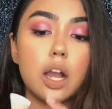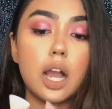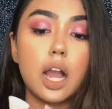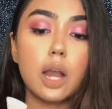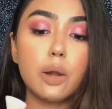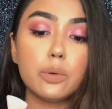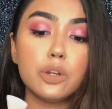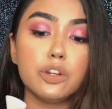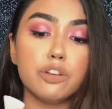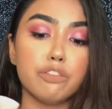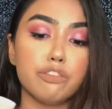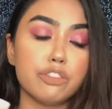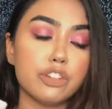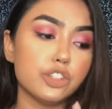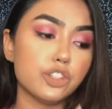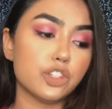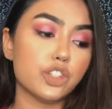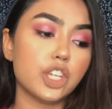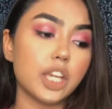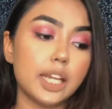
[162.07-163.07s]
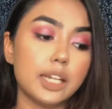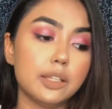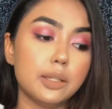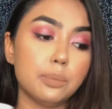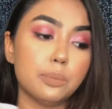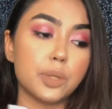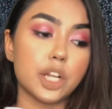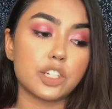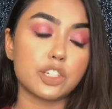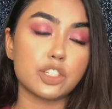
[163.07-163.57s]
how to differentiate
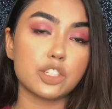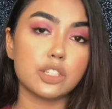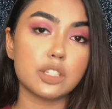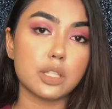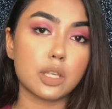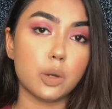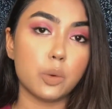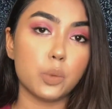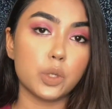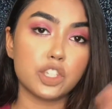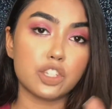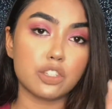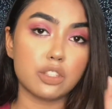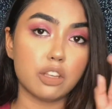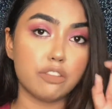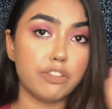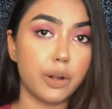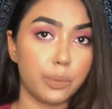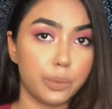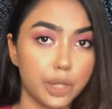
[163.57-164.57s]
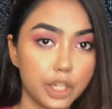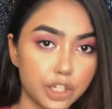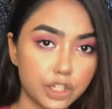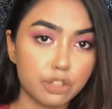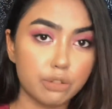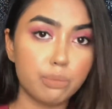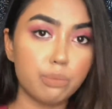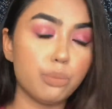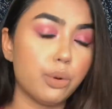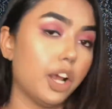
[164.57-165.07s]
the brushes, which is a
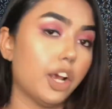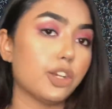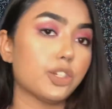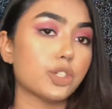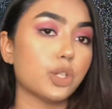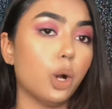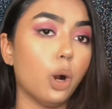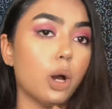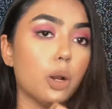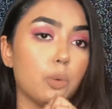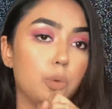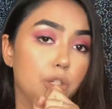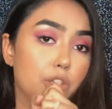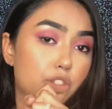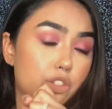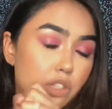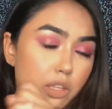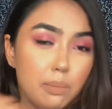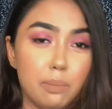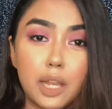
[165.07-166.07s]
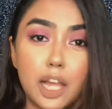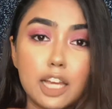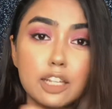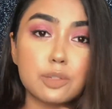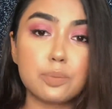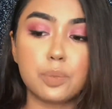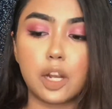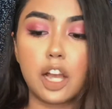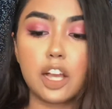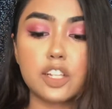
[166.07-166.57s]
foundation brush or which is a
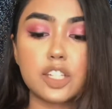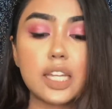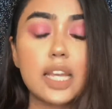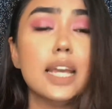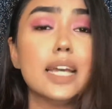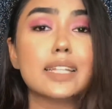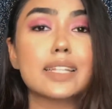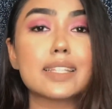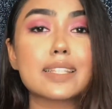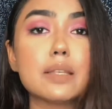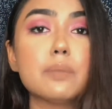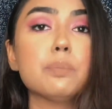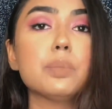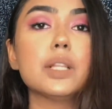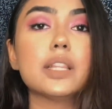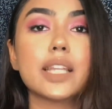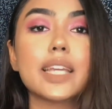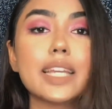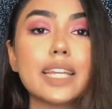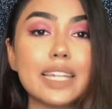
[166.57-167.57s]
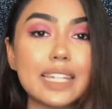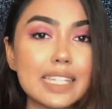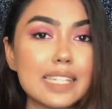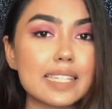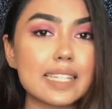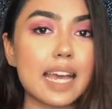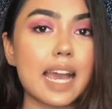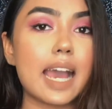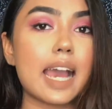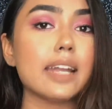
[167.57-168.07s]
blush brush? The simple thing
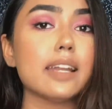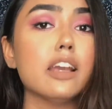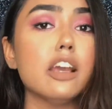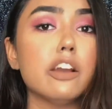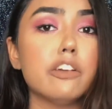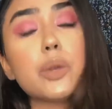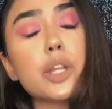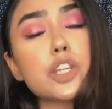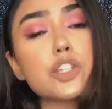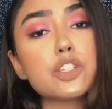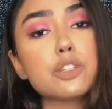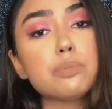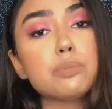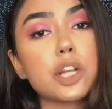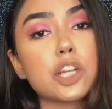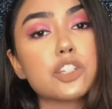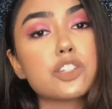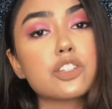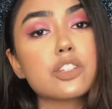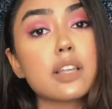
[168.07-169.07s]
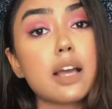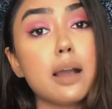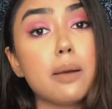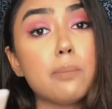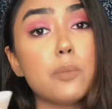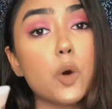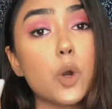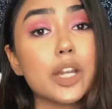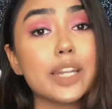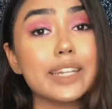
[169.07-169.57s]
is that foundation brushes are
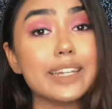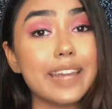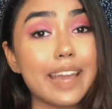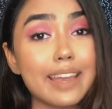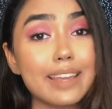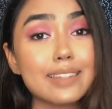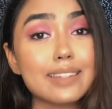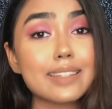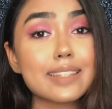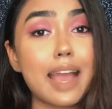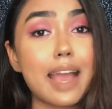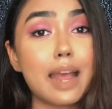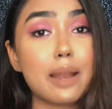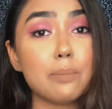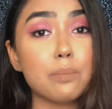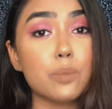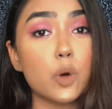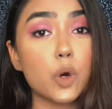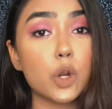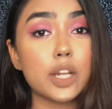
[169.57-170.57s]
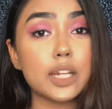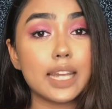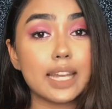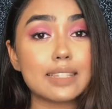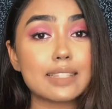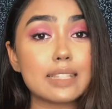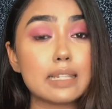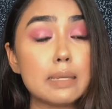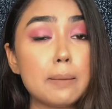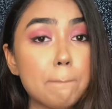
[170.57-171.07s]
more dense and more
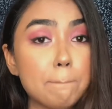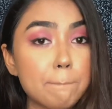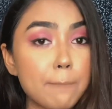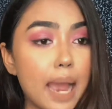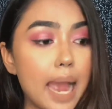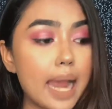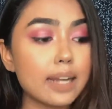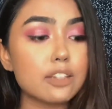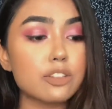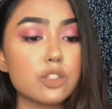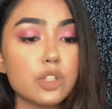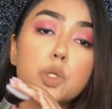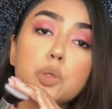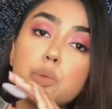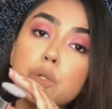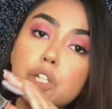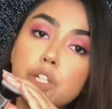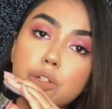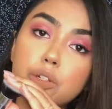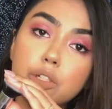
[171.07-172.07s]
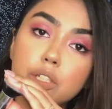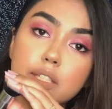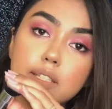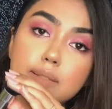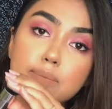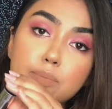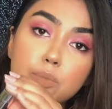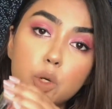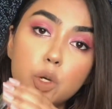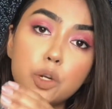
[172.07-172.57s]
densely packed. You would
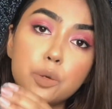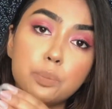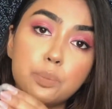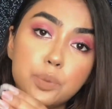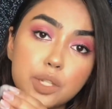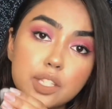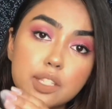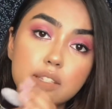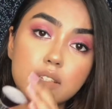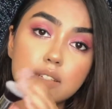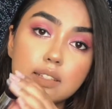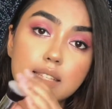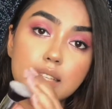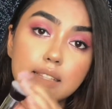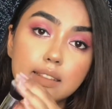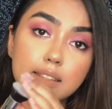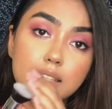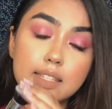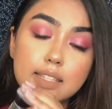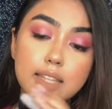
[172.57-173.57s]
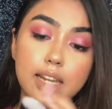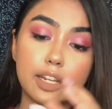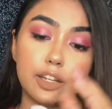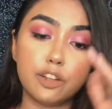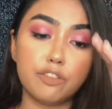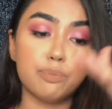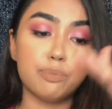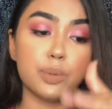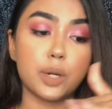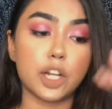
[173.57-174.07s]
notice more bristles in these
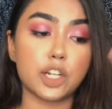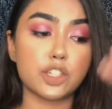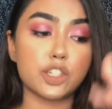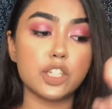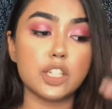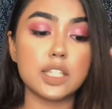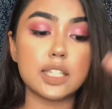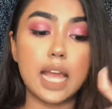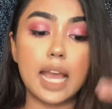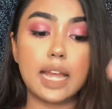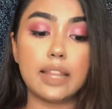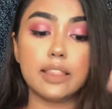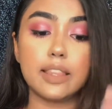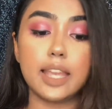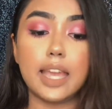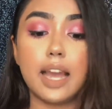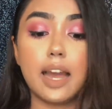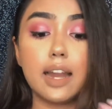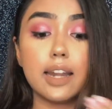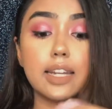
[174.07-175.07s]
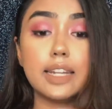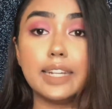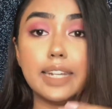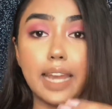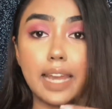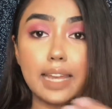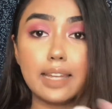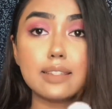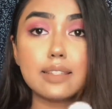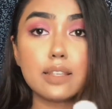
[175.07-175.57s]
kind of brushes and they are
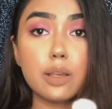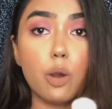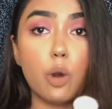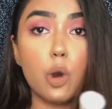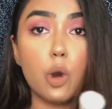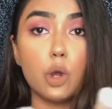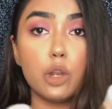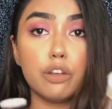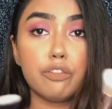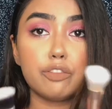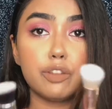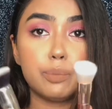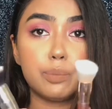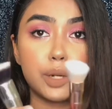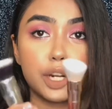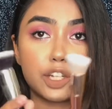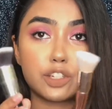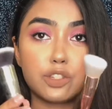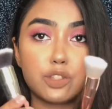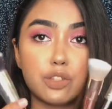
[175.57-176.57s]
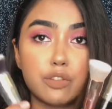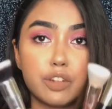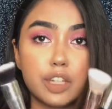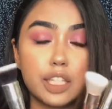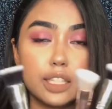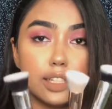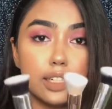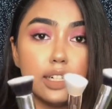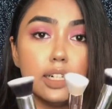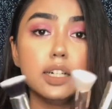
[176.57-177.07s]
dense. All of the brushes over
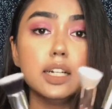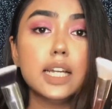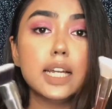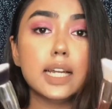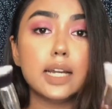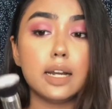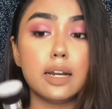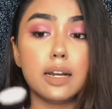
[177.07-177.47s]
here,